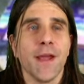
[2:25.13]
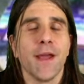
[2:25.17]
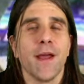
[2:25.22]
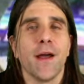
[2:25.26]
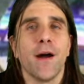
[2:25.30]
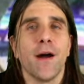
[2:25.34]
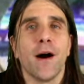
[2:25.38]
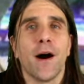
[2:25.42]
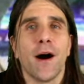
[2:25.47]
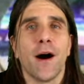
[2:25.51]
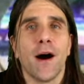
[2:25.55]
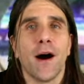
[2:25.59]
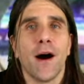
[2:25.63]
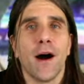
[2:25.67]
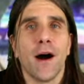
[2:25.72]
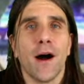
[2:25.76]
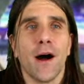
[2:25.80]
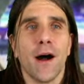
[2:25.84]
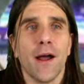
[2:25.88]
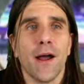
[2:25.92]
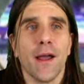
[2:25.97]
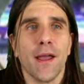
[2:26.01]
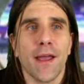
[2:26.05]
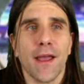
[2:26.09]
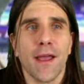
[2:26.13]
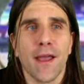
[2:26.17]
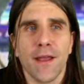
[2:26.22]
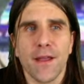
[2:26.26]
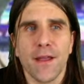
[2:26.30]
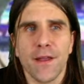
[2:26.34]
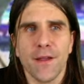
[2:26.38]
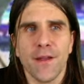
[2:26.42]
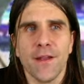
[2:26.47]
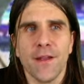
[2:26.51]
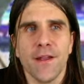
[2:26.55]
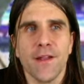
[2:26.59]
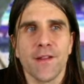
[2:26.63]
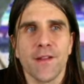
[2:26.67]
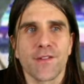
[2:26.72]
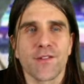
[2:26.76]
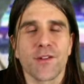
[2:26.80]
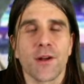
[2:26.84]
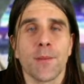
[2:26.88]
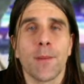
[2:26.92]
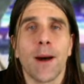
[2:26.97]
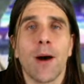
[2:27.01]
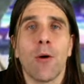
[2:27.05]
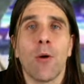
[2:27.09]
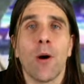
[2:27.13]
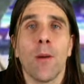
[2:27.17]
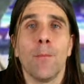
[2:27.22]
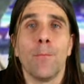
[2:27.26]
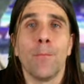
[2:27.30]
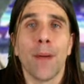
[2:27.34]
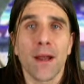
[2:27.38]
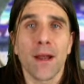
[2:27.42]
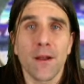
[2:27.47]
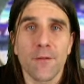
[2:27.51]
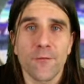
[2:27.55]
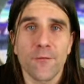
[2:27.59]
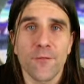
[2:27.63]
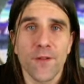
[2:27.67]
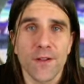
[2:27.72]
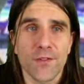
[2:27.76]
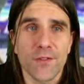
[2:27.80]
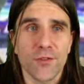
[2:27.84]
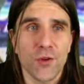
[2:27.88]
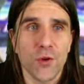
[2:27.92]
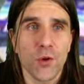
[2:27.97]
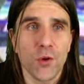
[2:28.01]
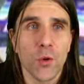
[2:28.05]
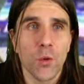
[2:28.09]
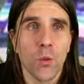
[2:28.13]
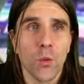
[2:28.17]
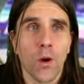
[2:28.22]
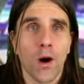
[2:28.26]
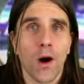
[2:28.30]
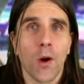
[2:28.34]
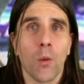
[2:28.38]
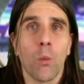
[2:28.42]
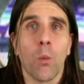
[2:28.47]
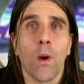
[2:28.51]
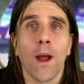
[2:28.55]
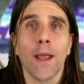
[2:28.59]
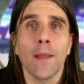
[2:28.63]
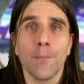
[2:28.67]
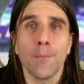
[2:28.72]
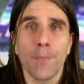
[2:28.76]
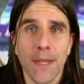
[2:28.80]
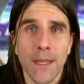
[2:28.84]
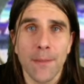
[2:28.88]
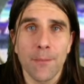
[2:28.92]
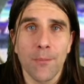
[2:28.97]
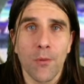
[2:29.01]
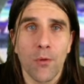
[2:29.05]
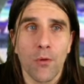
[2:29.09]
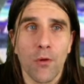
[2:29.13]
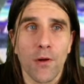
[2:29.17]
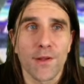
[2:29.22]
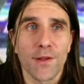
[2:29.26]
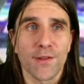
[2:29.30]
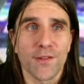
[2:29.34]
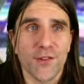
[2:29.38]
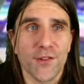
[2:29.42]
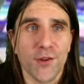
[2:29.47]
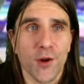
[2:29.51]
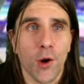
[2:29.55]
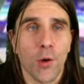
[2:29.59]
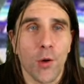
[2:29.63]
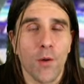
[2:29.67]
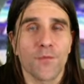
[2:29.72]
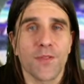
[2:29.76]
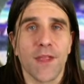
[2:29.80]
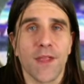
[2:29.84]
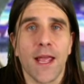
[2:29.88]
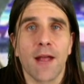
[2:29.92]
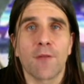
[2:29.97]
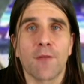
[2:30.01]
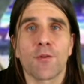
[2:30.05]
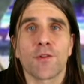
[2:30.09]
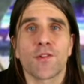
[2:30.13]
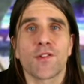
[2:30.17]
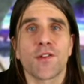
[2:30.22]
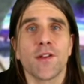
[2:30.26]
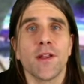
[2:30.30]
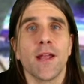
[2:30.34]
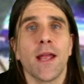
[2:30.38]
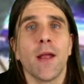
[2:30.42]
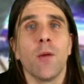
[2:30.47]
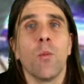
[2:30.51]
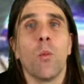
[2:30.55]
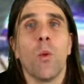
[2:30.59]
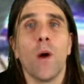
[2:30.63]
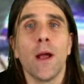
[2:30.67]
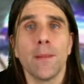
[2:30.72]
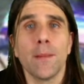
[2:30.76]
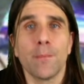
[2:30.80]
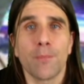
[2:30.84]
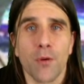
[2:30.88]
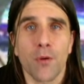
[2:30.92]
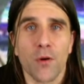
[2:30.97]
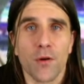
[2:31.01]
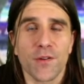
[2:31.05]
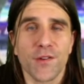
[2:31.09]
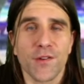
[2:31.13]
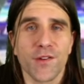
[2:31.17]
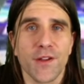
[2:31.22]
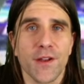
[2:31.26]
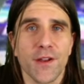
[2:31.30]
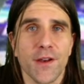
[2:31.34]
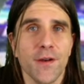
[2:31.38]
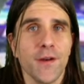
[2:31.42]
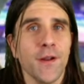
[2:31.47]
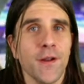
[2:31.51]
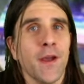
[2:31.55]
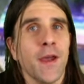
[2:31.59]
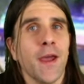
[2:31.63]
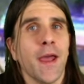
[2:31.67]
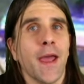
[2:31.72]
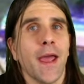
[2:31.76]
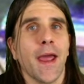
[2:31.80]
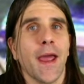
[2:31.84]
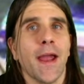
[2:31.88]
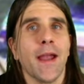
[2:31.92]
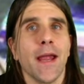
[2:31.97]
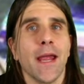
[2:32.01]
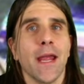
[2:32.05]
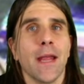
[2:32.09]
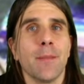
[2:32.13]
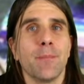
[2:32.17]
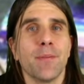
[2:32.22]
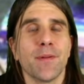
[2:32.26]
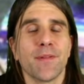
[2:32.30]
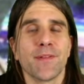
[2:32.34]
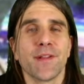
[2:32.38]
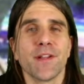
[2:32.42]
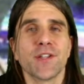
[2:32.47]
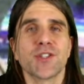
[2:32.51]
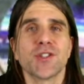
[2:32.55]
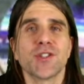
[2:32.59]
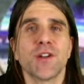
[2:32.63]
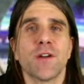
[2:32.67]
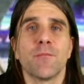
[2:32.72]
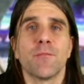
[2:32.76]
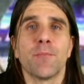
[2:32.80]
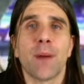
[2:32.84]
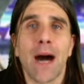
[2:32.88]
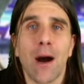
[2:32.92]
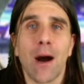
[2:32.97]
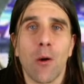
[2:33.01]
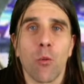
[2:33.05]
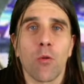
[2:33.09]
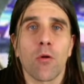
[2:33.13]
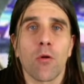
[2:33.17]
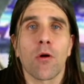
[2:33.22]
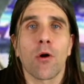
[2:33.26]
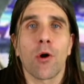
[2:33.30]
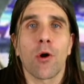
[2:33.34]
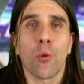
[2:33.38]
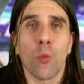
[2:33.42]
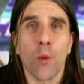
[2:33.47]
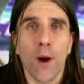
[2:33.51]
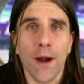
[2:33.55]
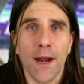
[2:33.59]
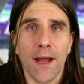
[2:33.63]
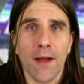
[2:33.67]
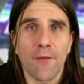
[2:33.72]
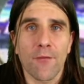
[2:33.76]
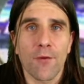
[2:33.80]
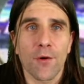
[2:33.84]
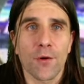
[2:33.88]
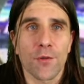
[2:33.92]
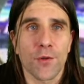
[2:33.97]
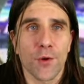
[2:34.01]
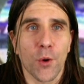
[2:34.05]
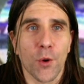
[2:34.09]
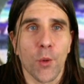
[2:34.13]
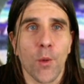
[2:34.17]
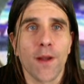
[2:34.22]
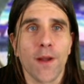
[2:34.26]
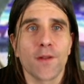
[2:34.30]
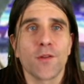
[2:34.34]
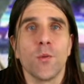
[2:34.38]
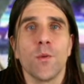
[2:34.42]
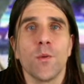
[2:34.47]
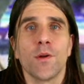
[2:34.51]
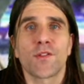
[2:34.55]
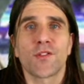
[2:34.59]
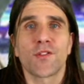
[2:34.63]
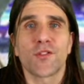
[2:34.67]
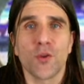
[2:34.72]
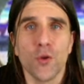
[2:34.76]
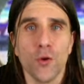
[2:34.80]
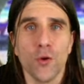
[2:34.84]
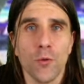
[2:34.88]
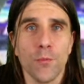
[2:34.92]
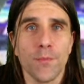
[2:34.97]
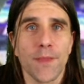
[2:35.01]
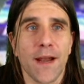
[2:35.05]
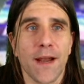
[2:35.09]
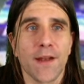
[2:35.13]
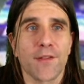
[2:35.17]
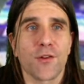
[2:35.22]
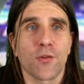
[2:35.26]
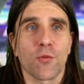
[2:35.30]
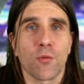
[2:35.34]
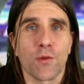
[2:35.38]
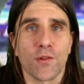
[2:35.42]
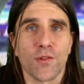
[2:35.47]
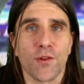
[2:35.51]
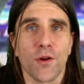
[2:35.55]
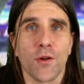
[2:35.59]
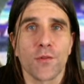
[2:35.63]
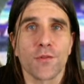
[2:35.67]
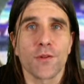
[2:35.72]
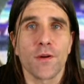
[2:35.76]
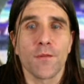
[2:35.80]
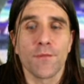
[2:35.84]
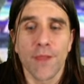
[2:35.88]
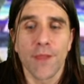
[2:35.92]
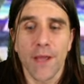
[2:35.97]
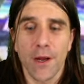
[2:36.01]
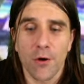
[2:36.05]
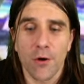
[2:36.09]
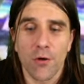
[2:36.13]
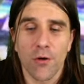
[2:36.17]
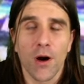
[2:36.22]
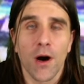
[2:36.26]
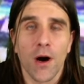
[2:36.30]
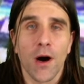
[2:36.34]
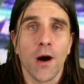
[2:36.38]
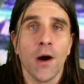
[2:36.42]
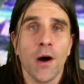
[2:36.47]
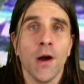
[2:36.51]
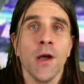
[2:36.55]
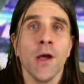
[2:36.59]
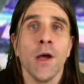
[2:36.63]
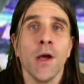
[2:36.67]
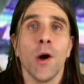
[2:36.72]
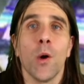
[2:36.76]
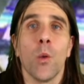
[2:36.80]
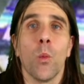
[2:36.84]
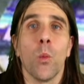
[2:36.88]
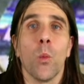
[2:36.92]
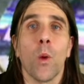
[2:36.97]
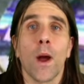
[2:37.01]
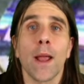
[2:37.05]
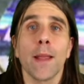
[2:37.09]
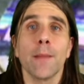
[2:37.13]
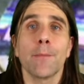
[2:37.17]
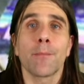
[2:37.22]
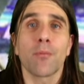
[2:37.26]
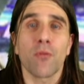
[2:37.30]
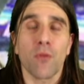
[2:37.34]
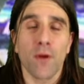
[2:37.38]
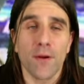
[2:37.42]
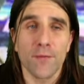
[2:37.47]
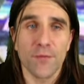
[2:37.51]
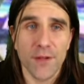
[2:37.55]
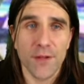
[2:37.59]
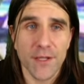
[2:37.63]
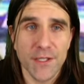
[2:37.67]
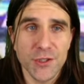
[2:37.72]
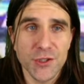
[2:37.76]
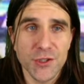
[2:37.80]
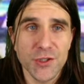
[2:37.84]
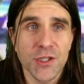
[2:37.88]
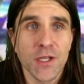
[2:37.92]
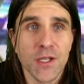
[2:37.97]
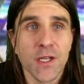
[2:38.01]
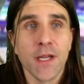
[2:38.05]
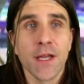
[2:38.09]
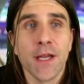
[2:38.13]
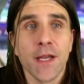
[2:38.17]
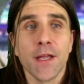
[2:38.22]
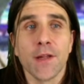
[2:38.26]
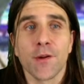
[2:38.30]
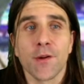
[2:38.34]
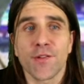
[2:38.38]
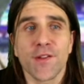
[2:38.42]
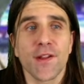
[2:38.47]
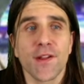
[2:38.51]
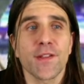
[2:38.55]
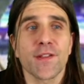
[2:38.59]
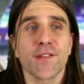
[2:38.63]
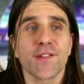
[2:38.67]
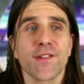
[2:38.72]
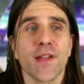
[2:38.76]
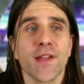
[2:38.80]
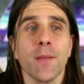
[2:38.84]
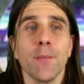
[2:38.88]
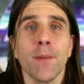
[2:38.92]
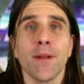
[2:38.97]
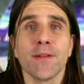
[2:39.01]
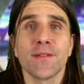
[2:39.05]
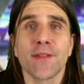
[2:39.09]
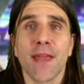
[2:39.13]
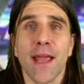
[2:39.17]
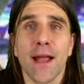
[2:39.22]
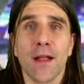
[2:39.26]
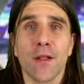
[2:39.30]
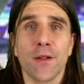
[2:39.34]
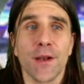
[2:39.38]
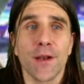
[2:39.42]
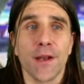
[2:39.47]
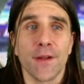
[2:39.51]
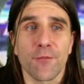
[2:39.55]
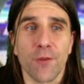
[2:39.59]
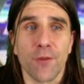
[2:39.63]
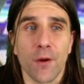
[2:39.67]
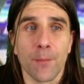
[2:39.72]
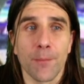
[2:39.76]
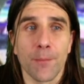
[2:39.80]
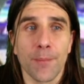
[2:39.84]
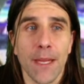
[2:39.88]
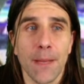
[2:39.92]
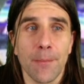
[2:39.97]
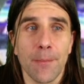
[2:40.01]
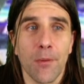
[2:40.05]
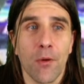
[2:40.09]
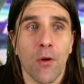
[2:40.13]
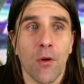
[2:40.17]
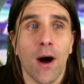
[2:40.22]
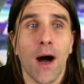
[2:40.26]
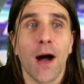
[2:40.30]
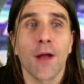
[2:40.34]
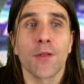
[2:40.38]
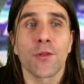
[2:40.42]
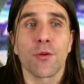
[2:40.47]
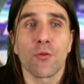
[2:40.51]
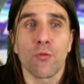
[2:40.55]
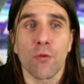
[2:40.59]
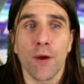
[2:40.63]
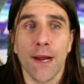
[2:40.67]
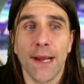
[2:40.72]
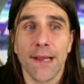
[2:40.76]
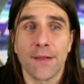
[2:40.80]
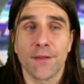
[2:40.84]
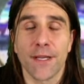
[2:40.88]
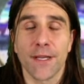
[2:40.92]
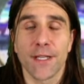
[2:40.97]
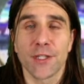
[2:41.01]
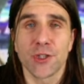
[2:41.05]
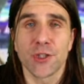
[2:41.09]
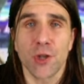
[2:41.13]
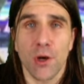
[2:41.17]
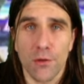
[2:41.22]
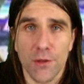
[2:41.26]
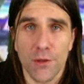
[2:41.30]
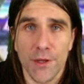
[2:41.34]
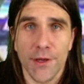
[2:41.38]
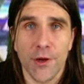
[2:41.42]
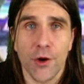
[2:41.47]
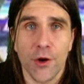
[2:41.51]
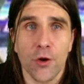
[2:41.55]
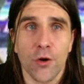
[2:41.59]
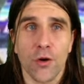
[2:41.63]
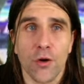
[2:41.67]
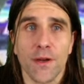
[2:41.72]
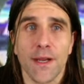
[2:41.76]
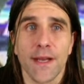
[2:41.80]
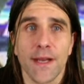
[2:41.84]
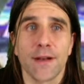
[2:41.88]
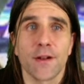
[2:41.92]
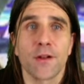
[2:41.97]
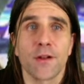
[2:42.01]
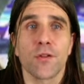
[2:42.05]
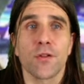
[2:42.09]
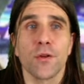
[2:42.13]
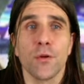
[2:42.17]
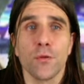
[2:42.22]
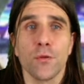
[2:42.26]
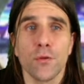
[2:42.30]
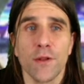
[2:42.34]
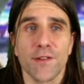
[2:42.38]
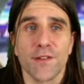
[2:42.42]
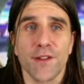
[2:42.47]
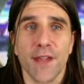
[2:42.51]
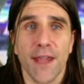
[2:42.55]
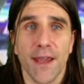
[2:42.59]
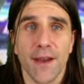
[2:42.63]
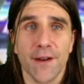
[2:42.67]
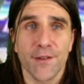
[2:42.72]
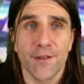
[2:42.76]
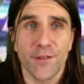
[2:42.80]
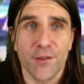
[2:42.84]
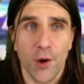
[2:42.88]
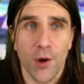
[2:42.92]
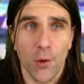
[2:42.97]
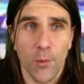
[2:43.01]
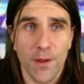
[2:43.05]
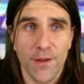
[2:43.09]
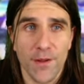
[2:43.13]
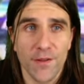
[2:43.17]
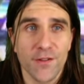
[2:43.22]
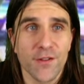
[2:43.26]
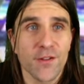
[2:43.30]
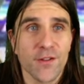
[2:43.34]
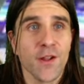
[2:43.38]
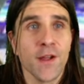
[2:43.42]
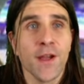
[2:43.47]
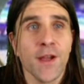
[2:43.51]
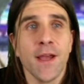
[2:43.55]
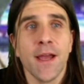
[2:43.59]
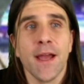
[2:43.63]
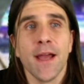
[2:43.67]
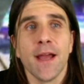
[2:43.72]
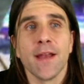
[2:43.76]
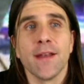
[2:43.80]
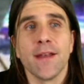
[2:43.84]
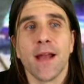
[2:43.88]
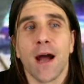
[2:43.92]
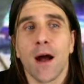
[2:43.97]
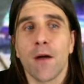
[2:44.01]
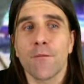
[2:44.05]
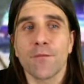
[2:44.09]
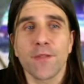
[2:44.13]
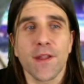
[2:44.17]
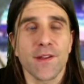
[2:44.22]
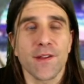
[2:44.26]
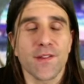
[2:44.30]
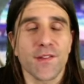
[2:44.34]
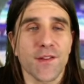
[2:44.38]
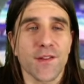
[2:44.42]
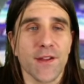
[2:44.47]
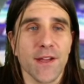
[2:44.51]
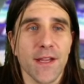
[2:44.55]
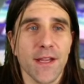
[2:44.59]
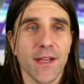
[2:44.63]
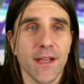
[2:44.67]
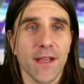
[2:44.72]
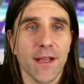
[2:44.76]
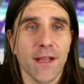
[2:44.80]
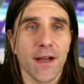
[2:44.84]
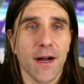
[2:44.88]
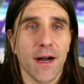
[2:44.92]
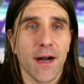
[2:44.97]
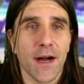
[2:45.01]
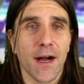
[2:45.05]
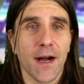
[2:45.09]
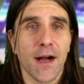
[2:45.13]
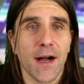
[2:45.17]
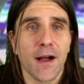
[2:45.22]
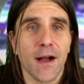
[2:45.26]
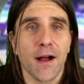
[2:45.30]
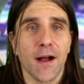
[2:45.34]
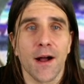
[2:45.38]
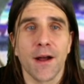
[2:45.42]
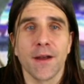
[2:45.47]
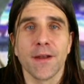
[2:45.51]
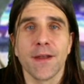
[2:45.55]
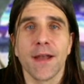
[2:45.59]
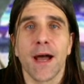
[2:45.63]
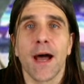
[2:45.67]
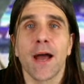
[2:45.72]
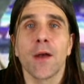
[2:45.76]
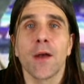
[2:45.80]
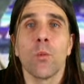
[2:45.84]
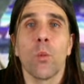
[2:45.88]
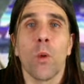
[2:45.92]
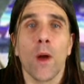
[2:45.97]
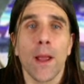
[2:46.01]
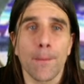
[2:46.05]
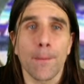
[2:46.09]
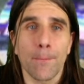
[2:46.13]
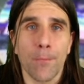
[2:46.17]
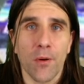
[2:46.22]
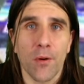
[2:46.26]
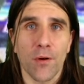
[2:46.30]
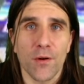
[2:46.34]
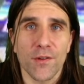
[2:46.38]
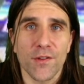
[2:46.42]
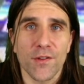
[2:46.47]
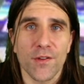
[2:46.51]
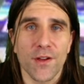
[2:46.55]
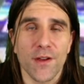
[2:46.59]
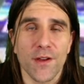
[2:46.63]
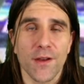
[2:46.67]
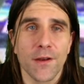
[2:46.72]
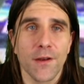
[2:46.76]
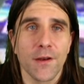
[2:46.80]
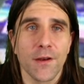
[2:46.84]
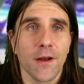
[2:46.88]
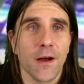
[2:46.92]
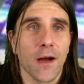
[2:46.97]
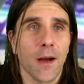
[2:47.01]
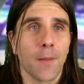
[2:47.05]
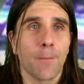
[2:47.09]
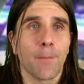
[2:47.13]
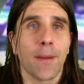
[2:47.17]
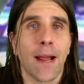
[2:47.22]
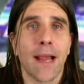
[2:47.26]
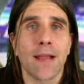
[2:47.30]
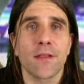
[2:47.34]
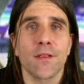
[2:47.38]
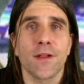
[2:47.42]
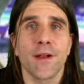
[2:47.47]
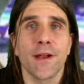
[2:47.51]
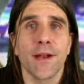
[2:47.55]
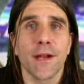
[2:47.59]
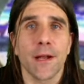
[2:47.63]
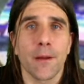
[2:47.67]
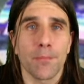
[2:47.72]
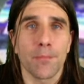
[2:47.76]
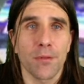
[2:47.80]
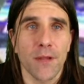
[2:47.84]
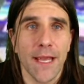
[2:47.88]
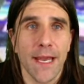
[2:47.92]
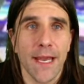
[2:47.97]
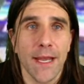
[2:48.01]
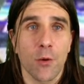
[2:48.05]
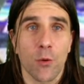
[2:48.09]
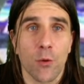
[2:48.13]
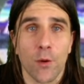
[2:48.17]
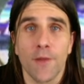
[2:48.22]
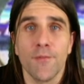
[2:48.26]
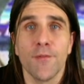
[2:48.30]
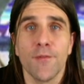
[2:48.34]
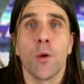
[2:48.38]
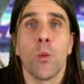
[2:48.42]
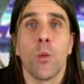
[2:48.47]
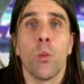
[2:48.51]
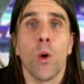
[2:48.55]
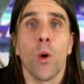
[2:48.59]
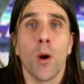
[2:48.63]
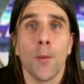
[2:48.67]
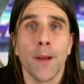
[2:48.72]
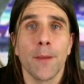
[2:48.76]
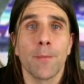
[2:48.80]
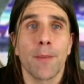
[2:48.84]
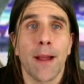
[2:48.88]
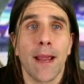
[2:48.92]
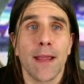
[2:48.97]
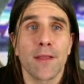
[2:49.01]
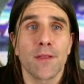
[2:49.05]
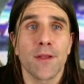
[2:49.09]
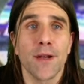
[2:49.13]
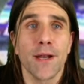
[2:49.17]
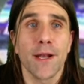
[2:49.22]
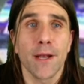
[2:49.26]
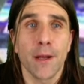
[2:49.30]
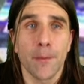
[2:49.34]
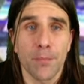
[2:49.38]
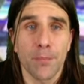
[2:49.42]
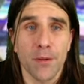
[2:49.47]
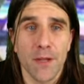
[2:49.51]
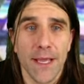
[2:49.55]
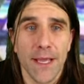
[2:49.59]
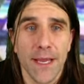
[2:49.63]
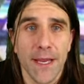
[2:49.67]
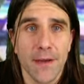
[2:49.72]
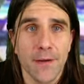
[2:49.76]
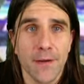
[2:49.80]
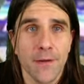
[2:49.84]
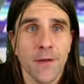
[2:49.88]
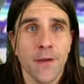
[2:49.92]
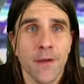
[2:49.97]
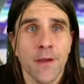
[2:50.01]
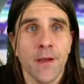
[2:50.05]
uh, is somehow a benefit to uh, white people. And so if they ever see a white person in a position of power or whatever, they're going to assume that it's a result of their uh, white privilege. You're seeing the same mentality from people on the right, like Charlie Kirk and clueless Candace Owens. Now, if they see uh, a non white person uh, piloting a plane or even a woman piloting a plane,